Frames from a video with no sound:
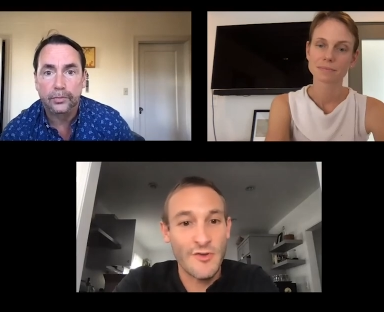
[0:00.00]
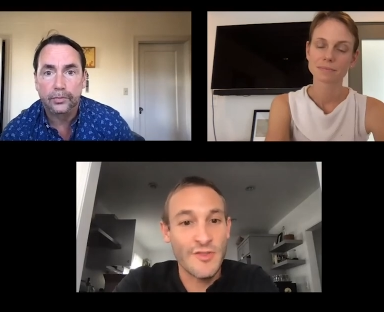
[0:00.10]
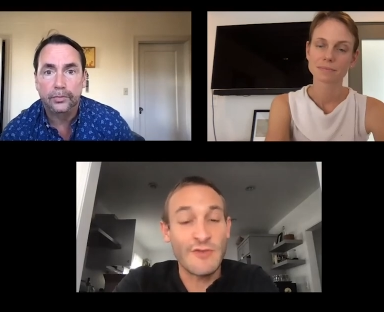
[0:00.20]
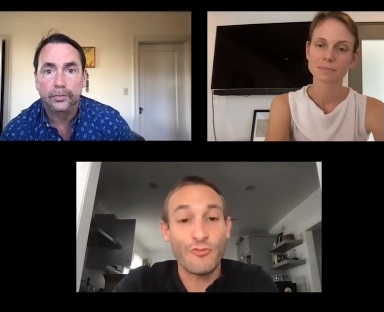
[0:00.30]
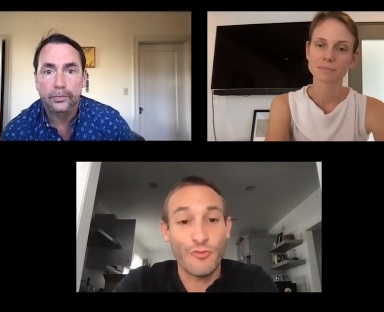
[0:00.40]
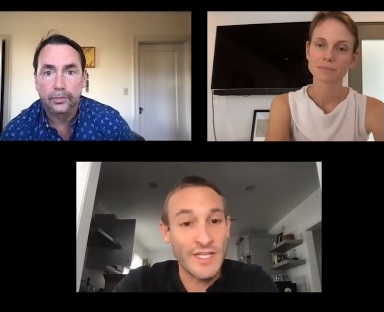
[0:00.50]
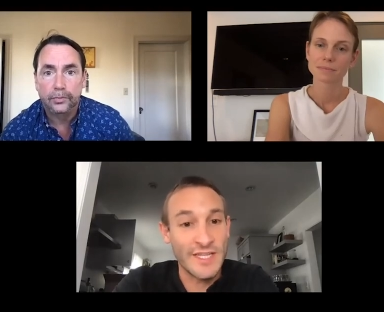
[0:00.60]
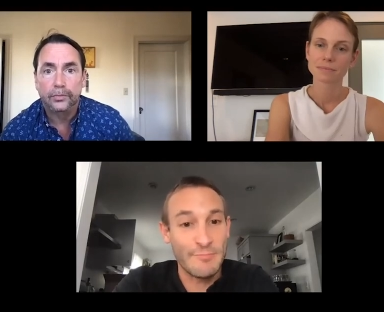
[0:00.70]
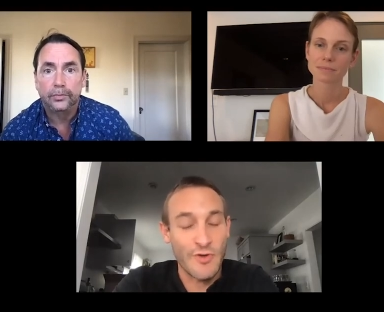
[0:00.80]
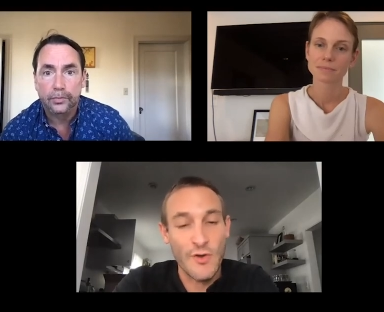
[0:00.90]
Speaker 1: that really
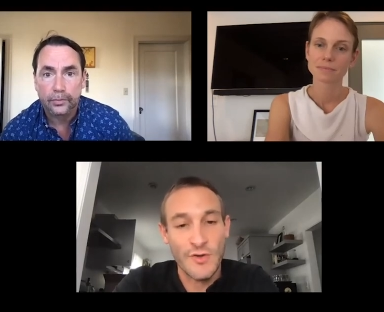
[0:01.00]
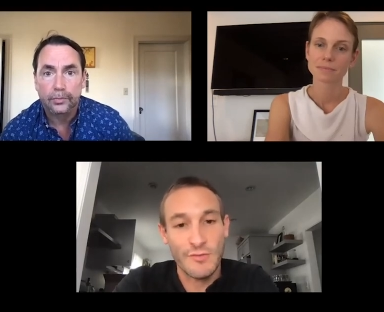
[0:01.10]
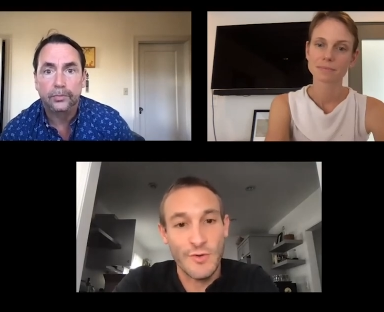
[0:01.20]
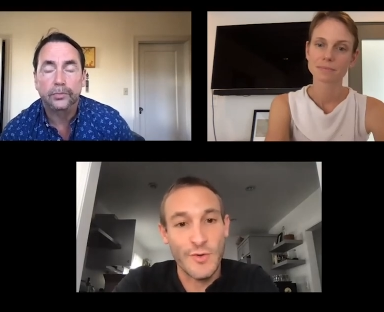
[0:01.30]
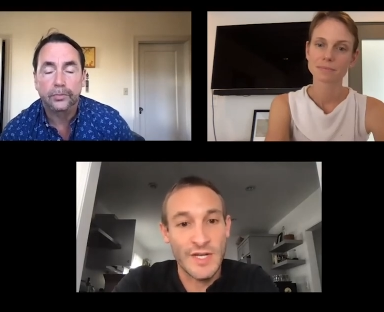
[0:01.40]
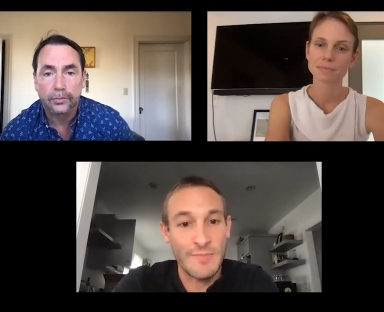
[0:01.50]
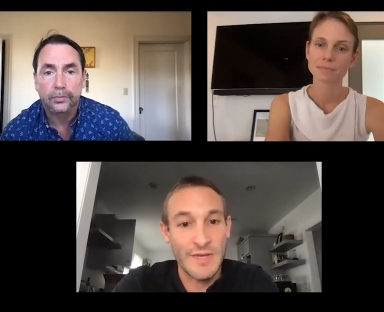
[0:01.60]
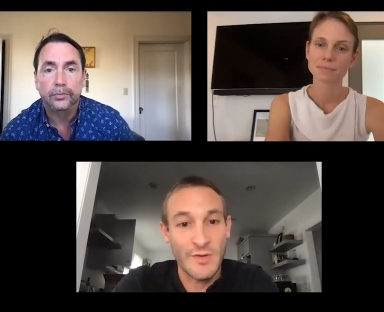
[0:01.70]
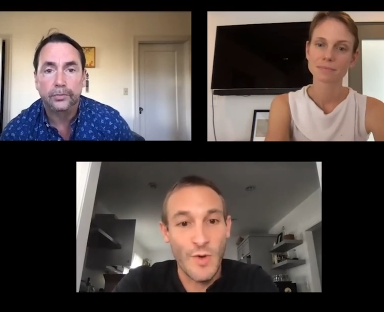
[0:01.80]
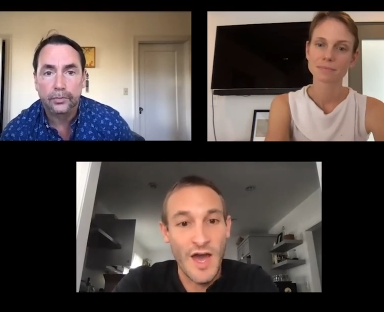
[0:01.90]
broke through in a
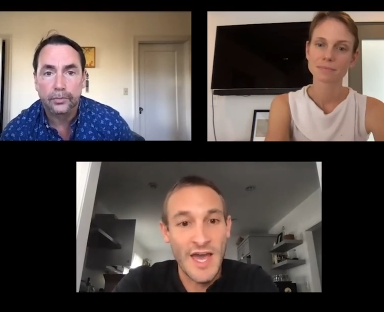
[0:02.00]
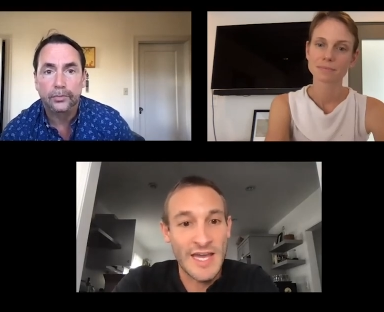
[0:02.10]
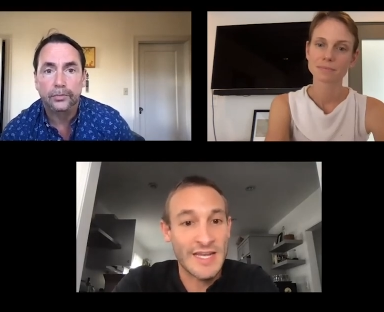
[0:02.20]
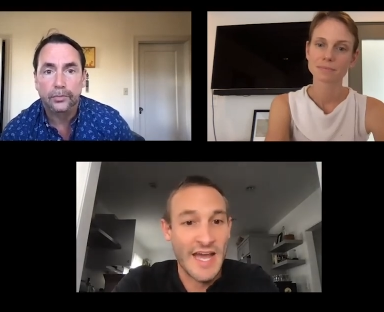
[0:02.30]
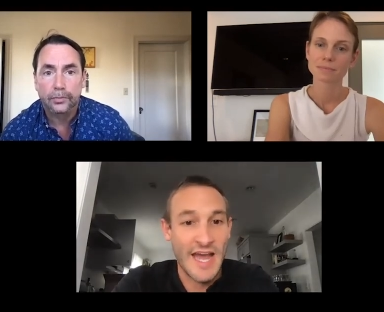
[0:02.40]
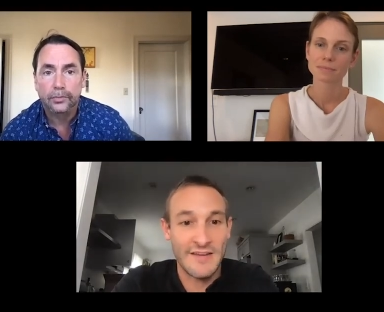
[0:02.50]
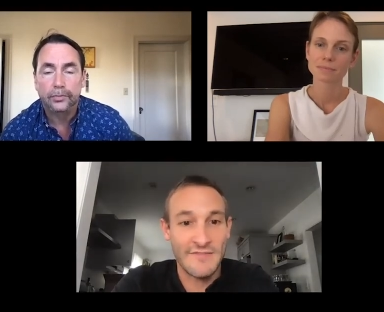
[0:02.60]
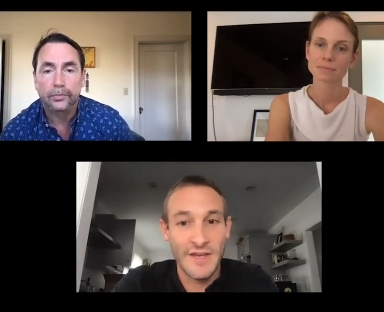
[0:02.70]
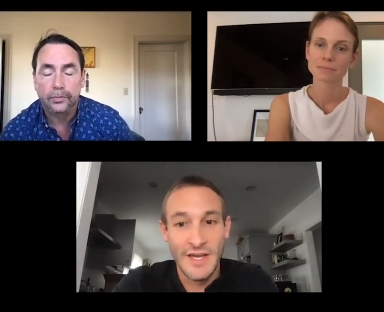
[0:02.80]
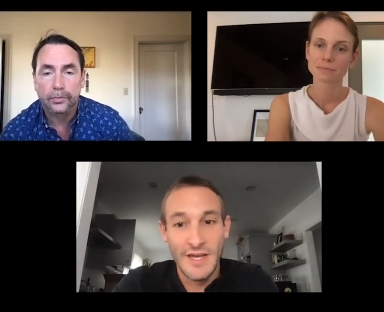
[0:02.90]
big way and kind of
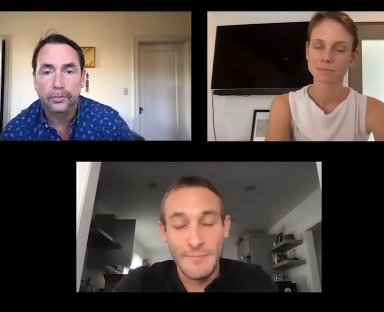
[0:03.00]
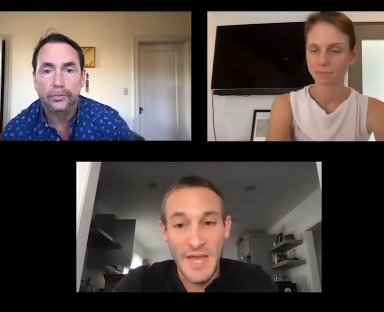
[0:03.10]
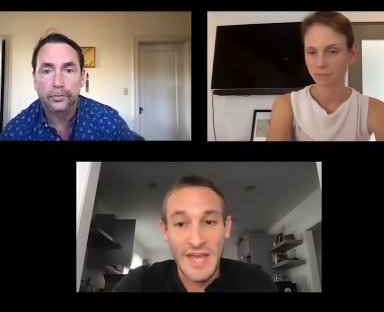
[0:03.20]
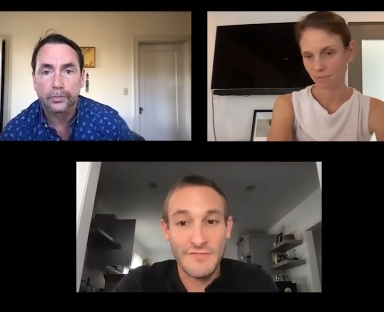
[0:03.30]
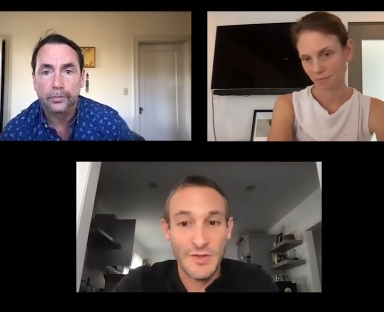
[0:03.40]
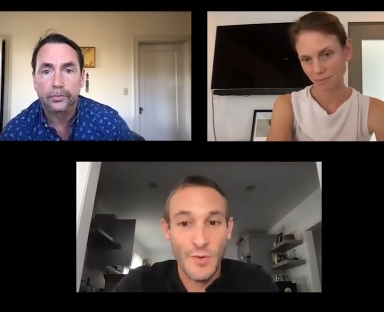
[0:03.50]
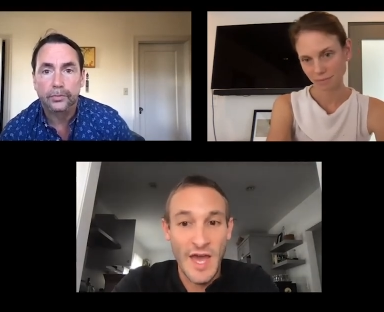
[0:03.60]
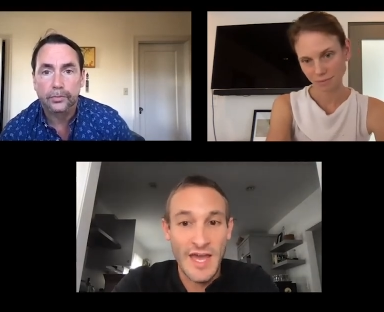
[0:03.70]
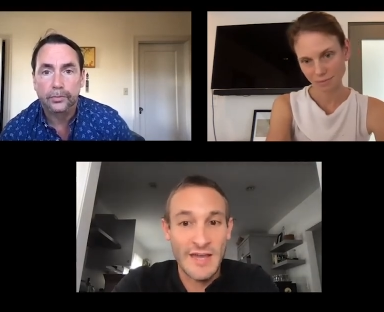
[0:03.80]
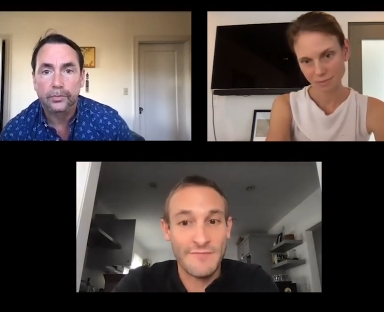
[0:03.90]
paved the
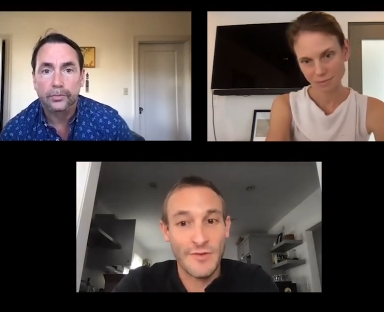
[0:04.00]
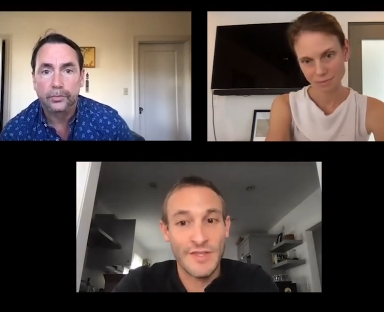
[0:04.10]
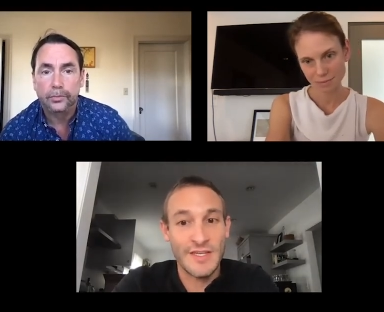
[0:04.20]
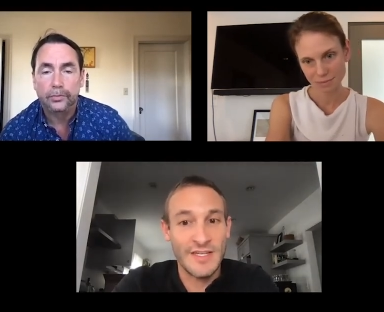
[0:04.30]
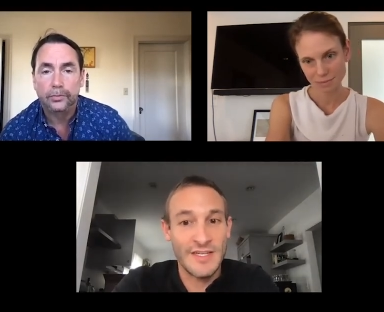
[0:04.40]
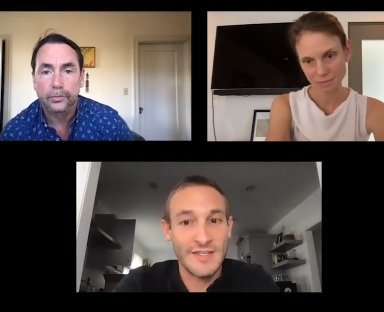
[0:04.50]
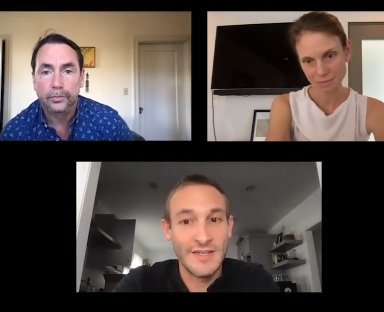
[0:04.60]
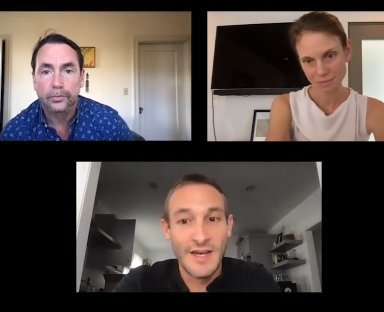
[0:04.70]
way for the